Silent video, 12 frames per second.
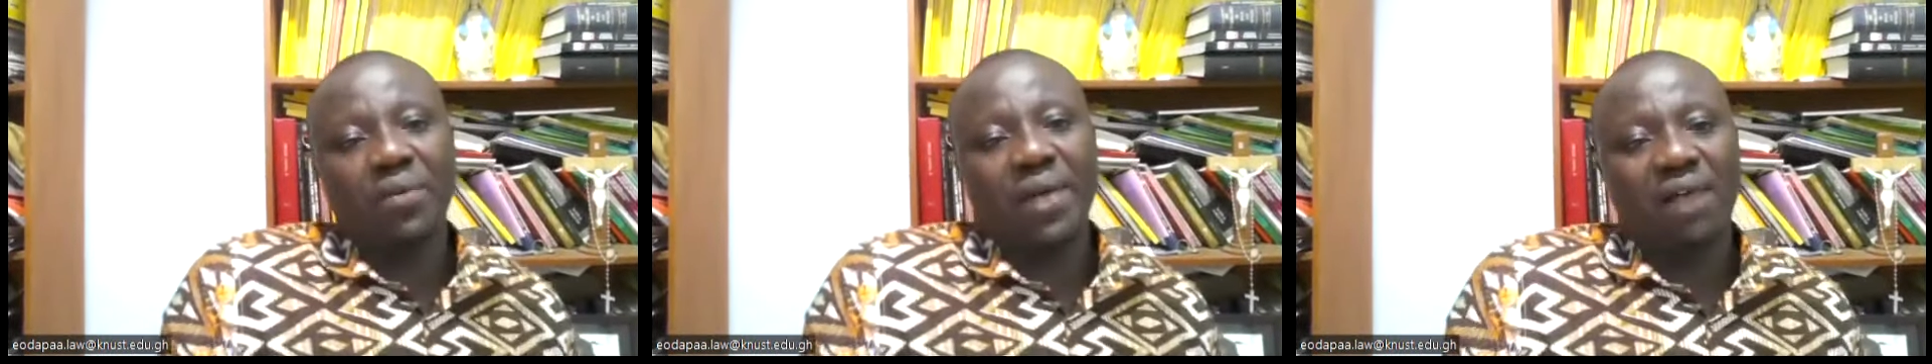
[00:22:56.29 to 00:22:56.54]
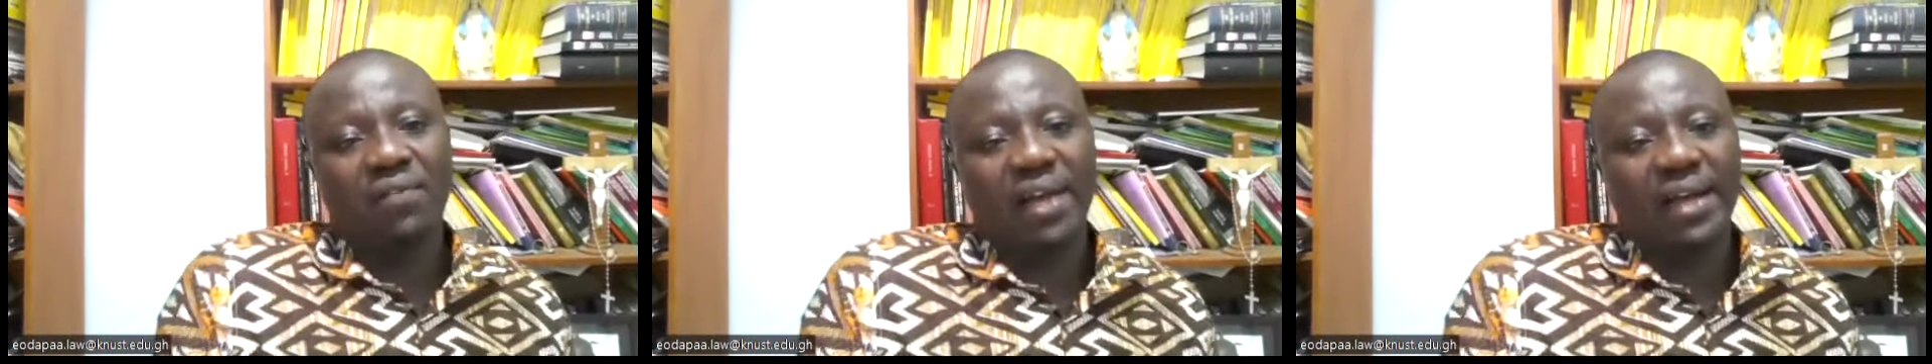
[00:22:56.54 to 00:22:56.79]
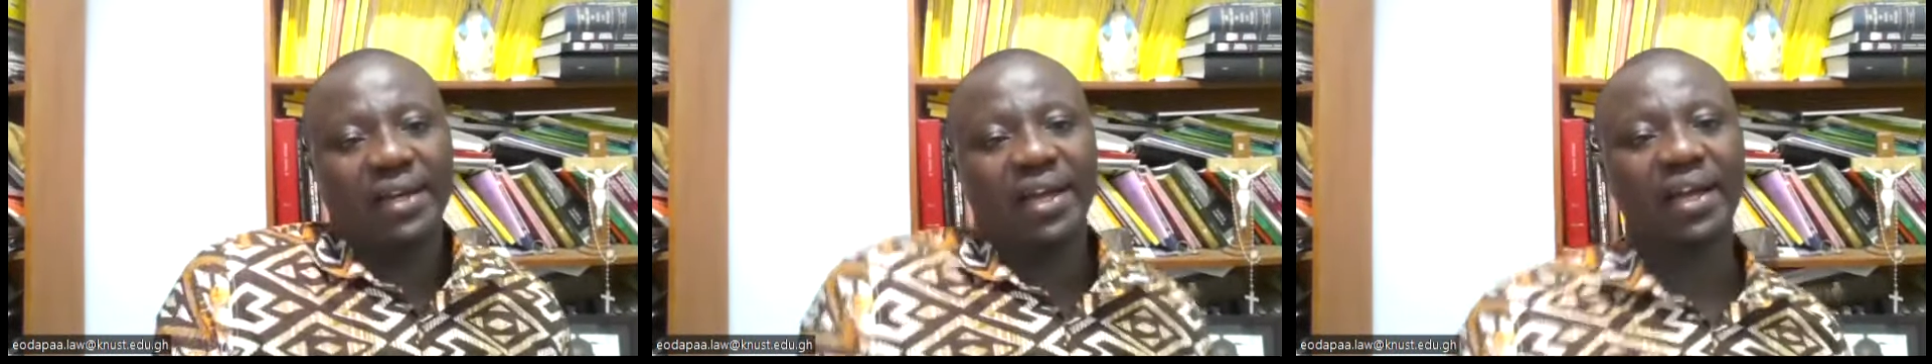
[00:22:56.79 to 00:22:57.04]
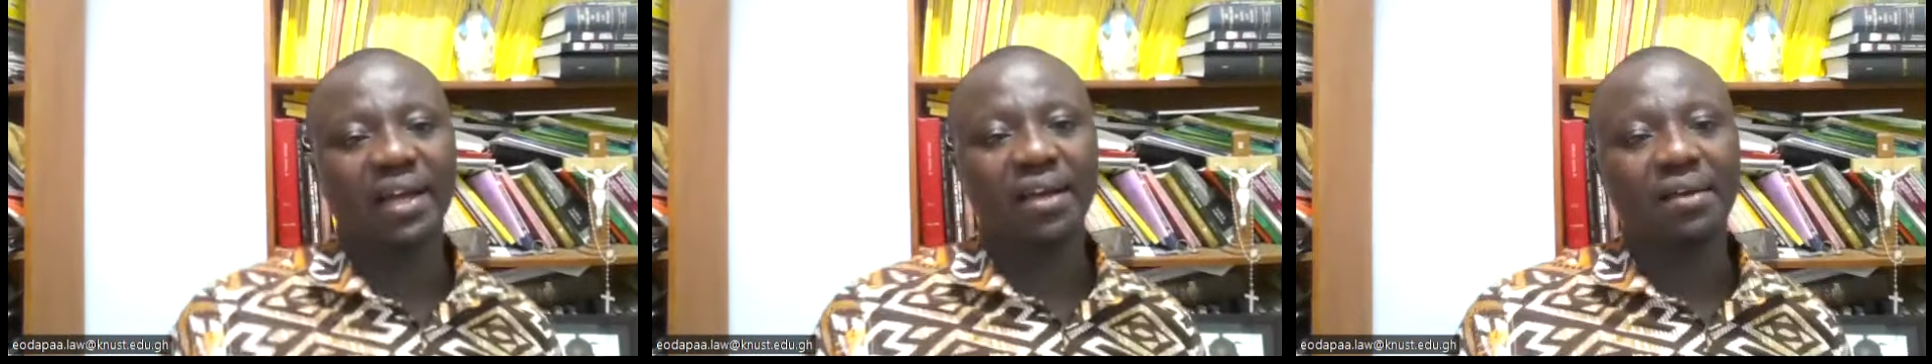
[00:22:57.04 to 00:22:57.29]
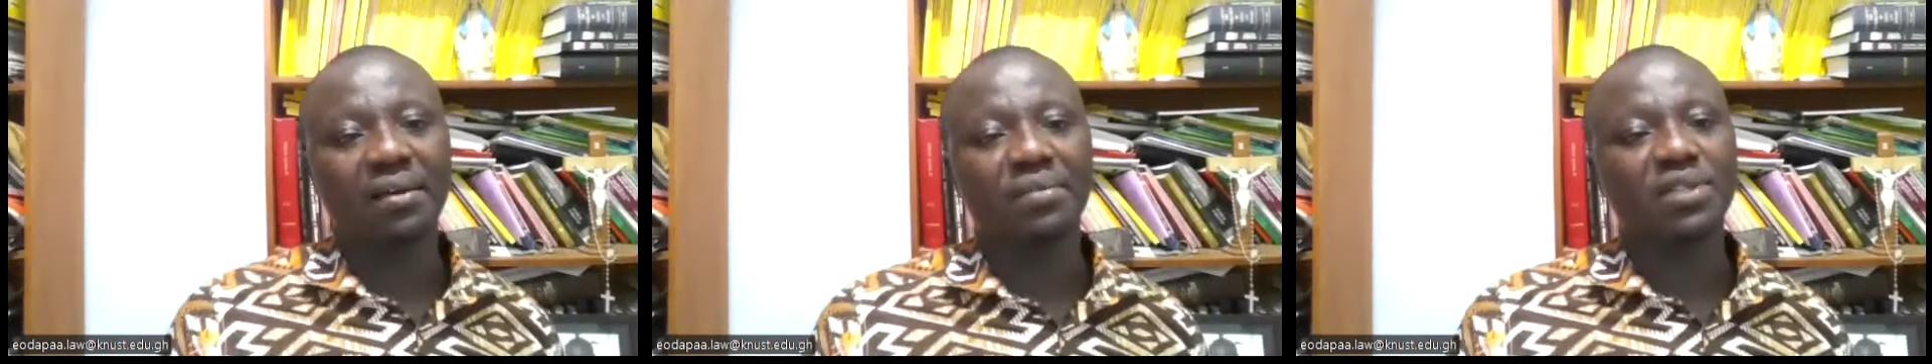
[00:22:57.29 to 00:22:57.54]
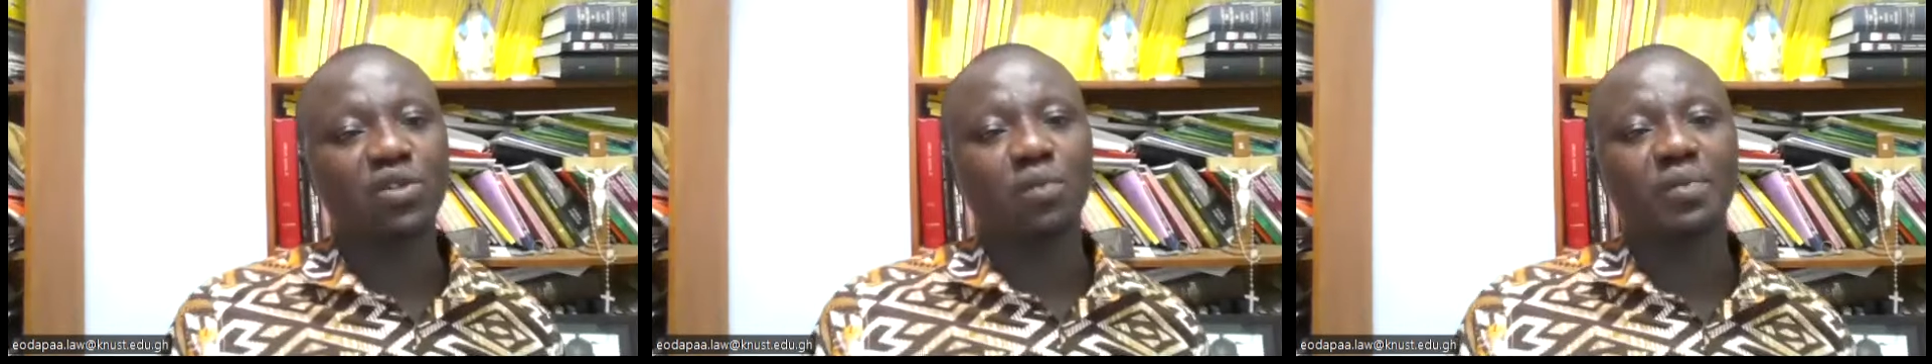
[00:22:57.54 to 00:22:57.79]
we have like the
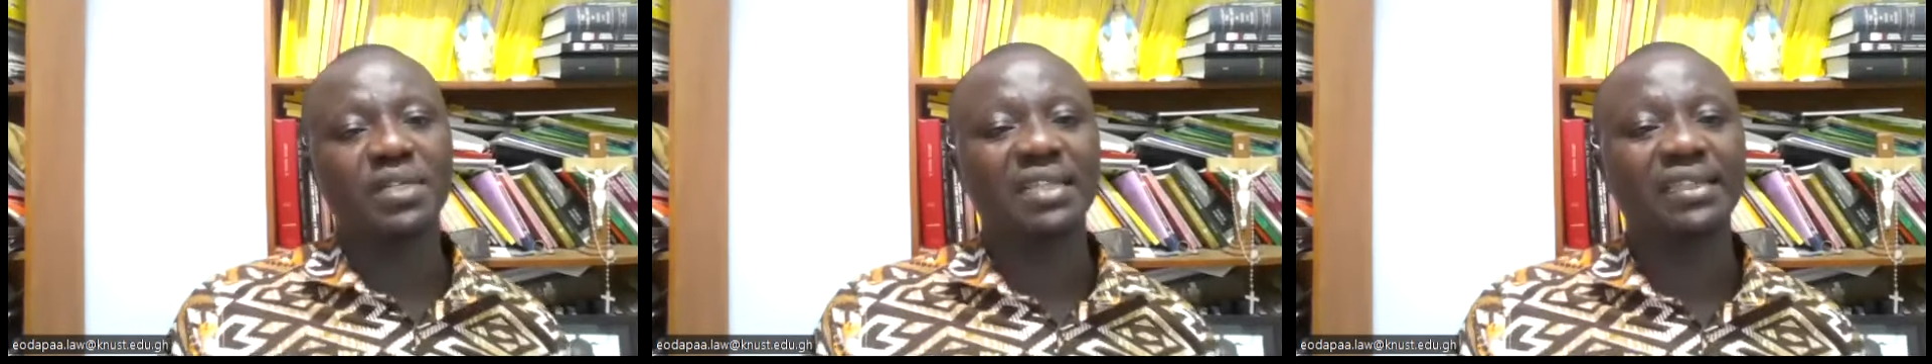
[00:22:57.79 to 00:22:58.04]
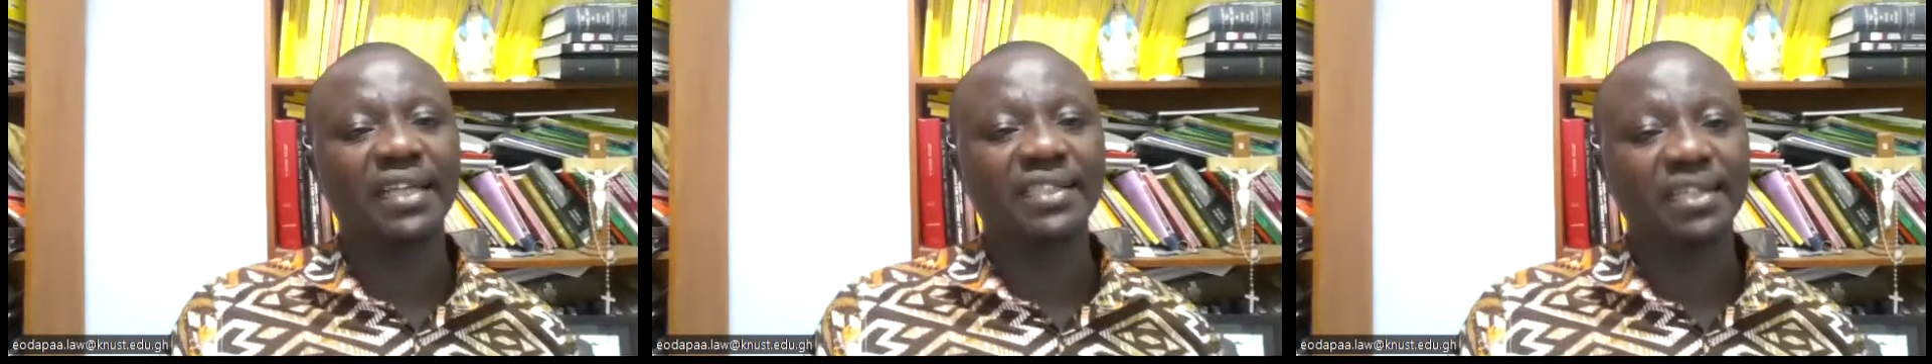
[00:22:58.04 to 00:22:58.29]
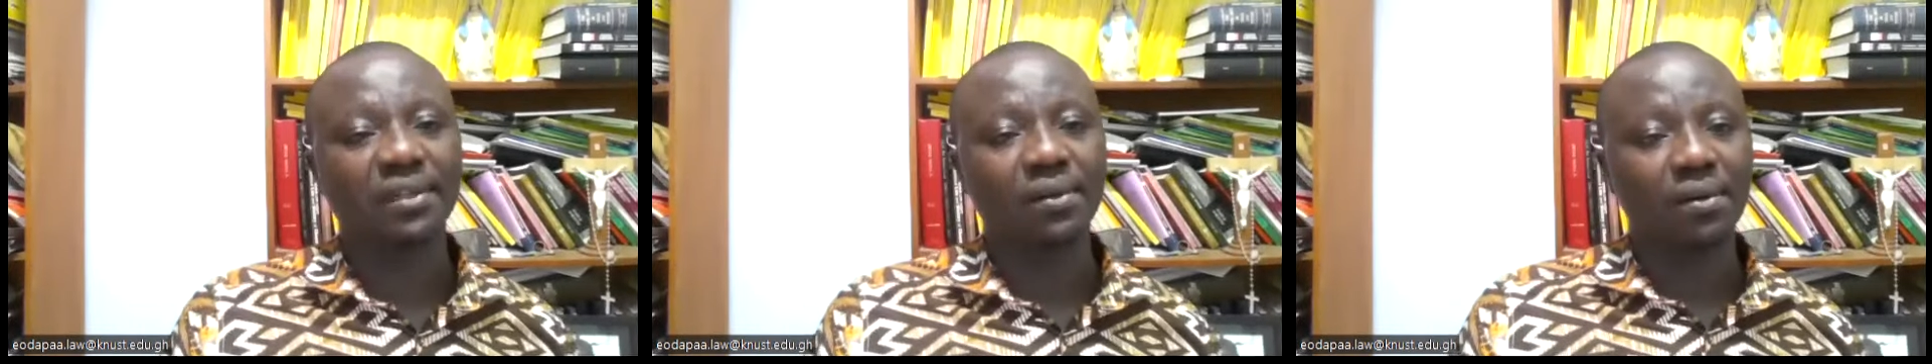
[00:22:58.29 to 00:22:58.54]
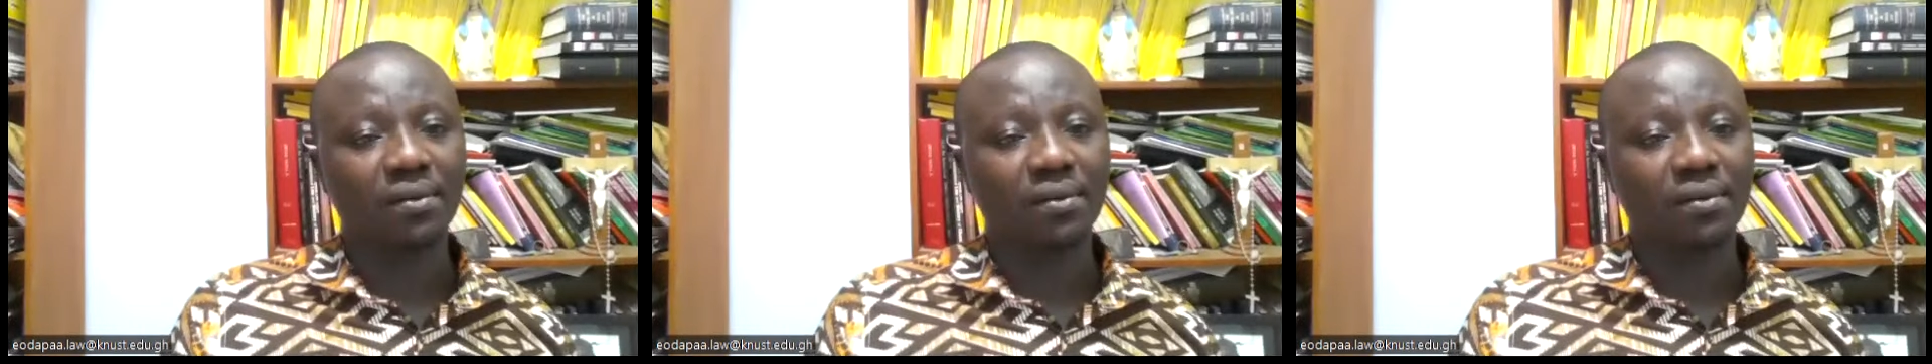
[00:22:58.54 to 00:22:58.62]
misrepresentation,